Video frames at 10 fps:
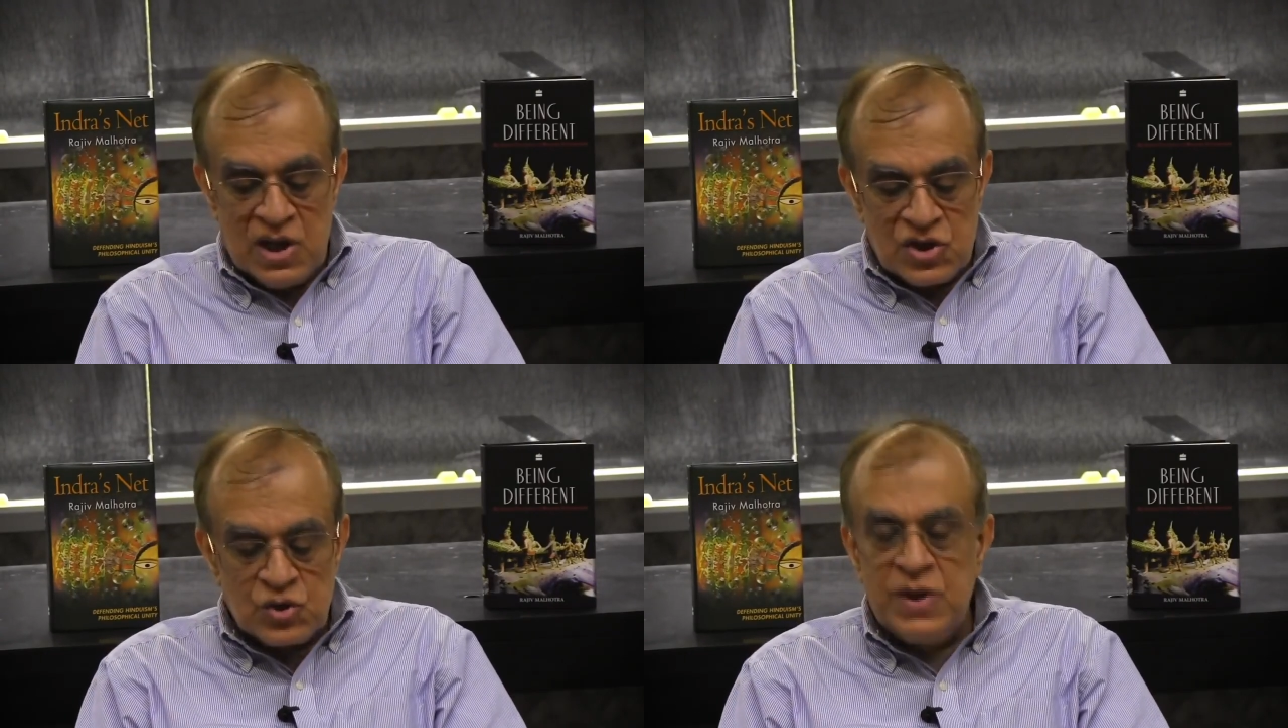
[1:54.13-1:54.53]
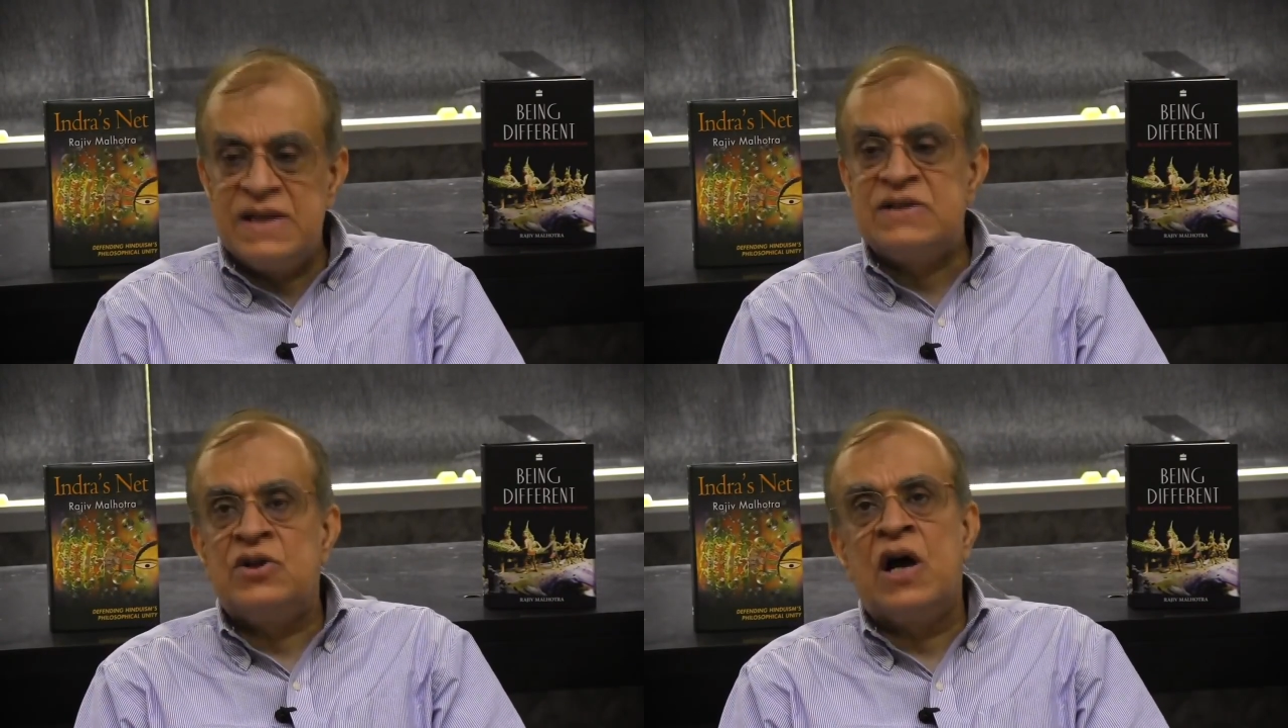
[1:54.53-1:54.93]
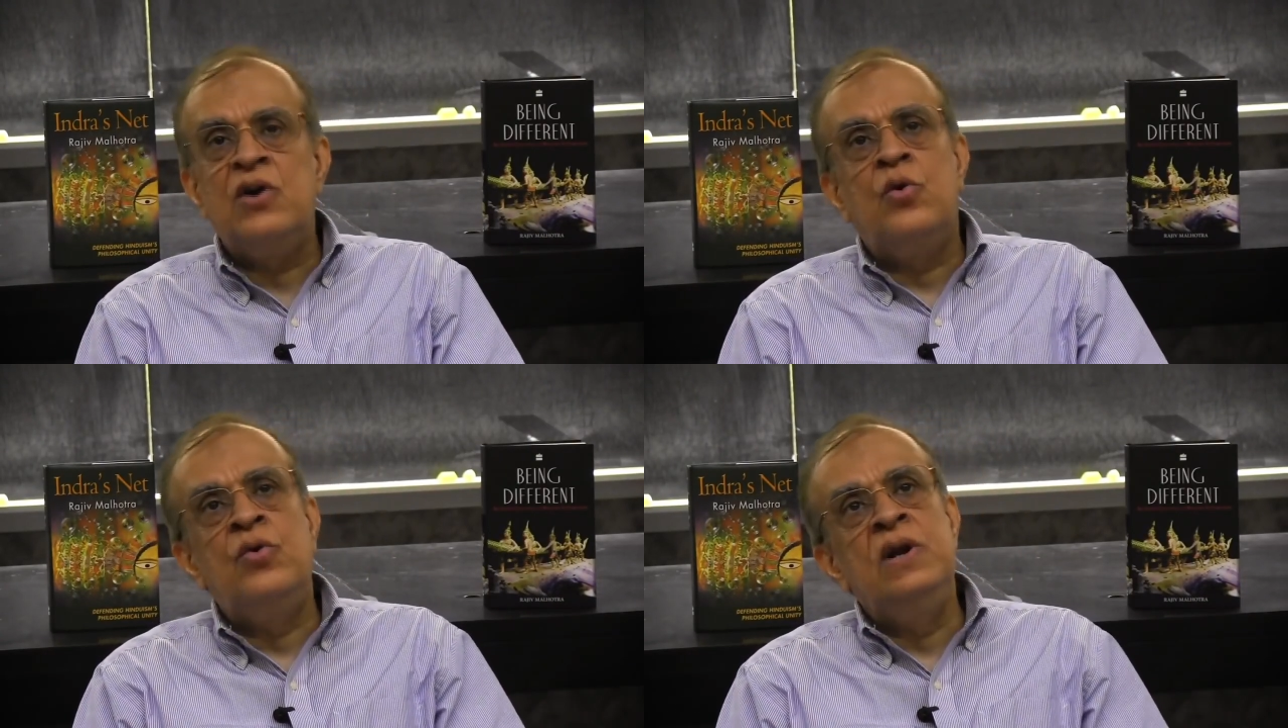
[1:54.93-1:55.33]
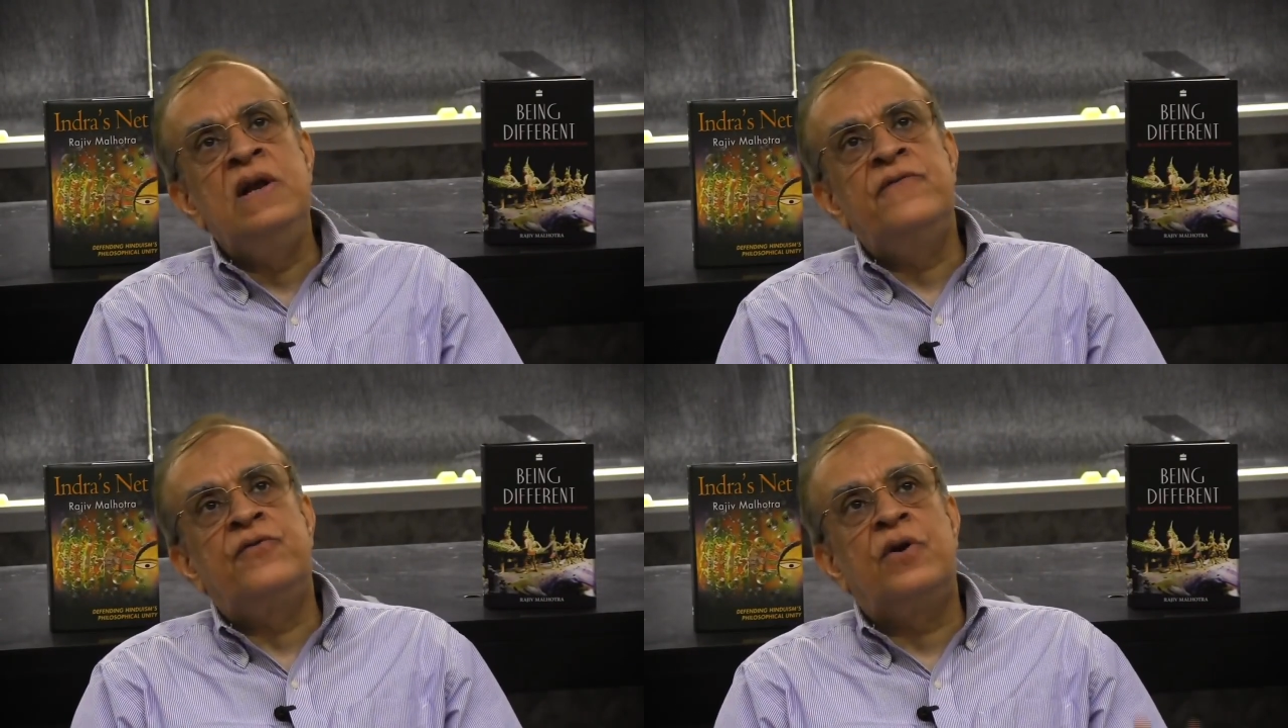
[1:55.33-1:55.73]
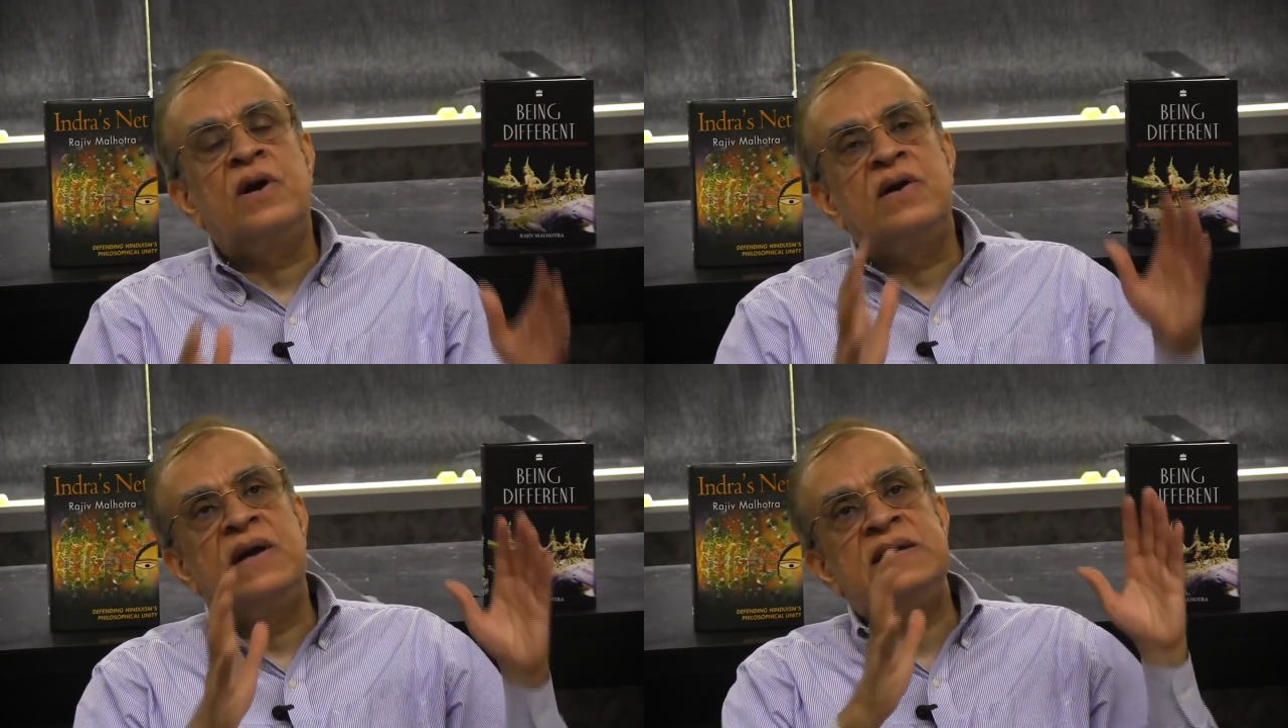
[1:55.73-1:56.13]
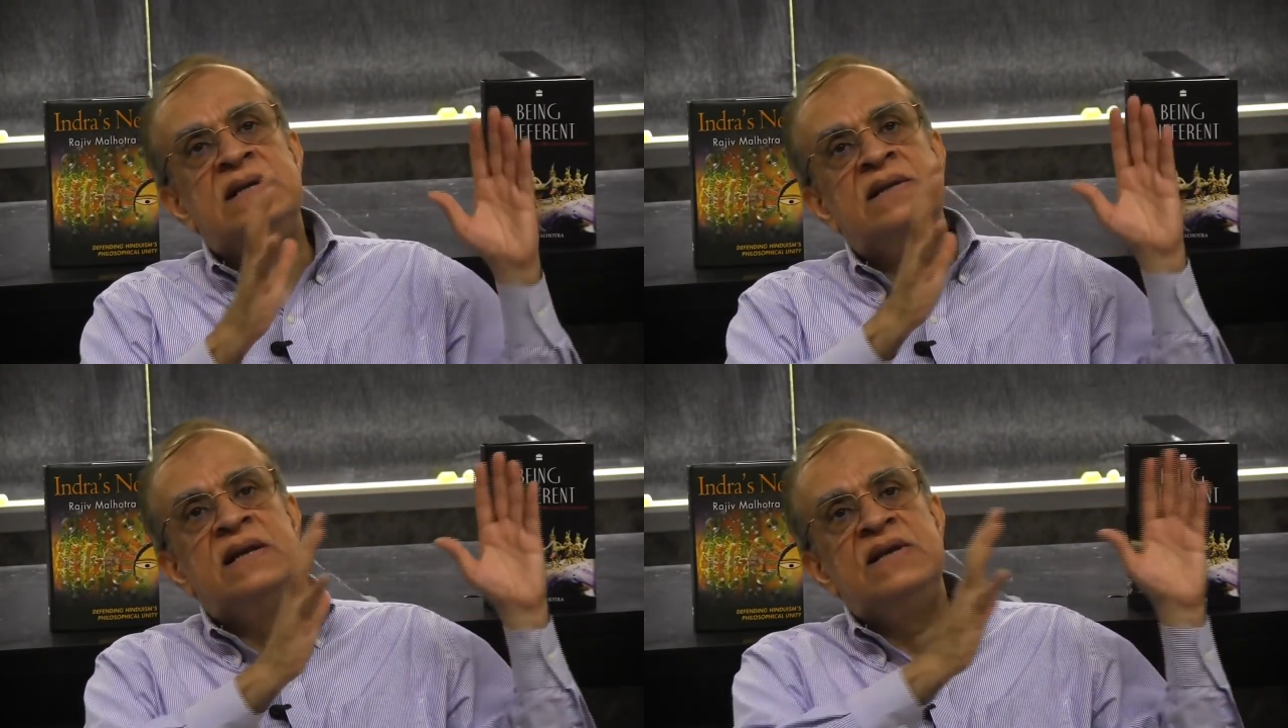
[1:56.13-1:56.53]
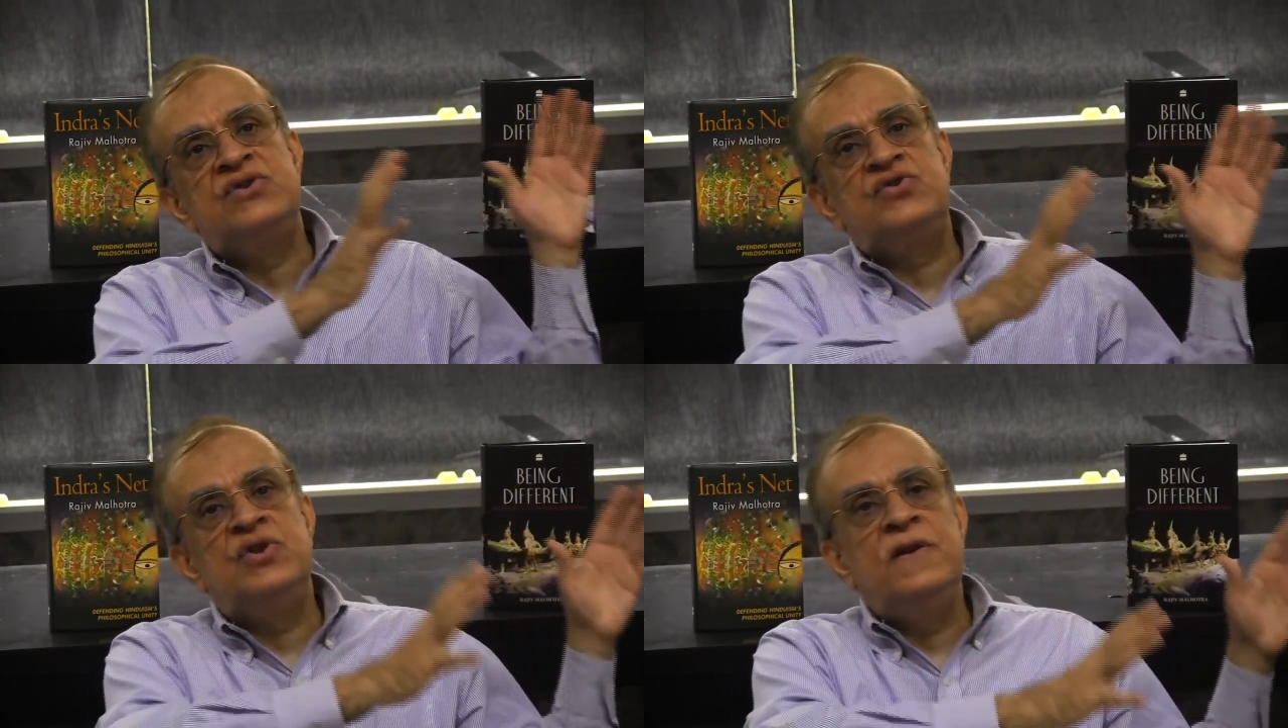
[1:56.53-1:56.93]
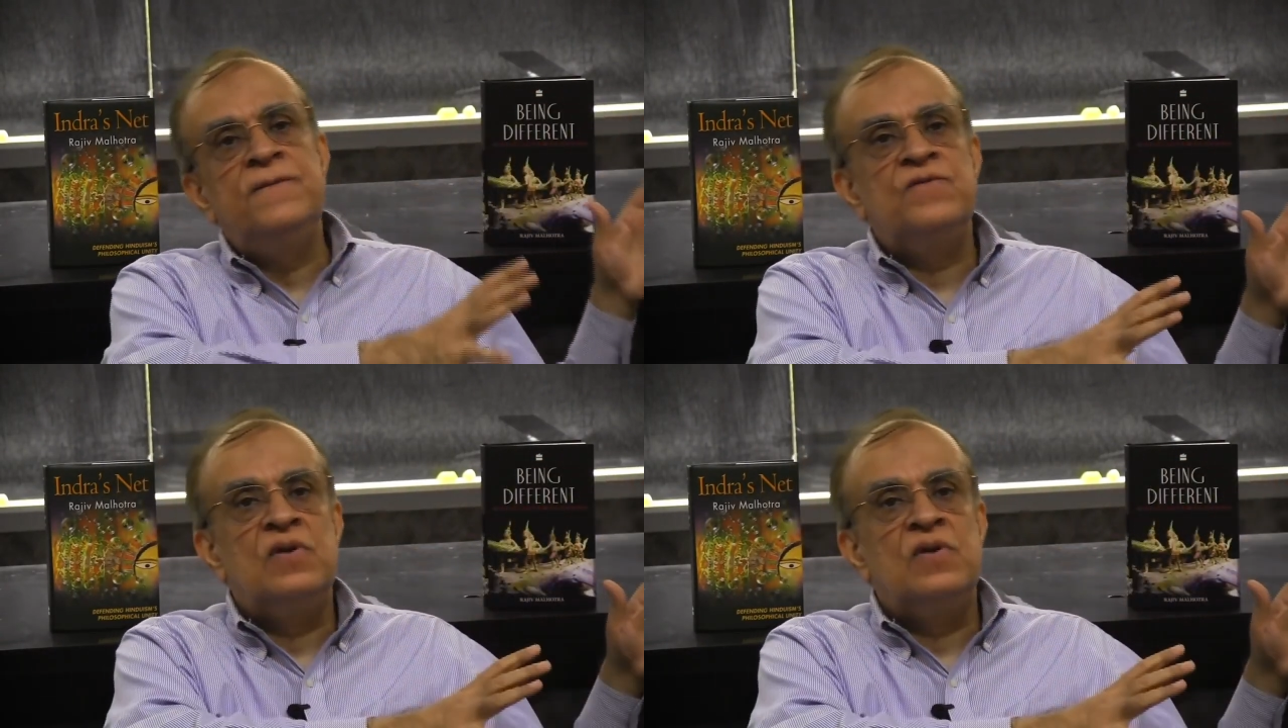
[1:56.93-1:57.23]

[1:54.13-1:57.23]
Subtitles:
So it is not only for correcting the history